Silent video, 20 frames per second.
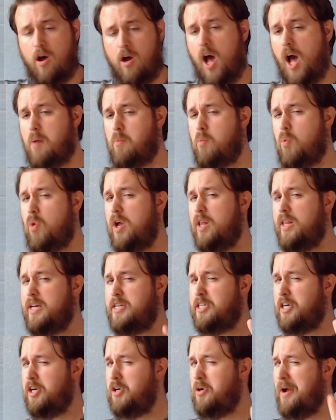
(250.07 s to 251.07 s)
I'm
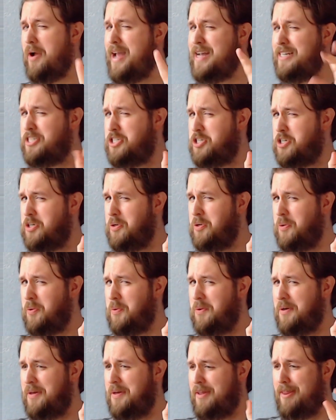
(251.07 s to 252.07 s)
willing to grant
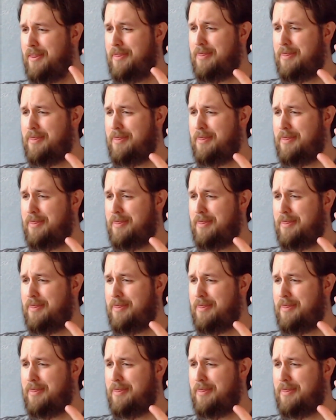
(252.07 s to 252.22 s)
you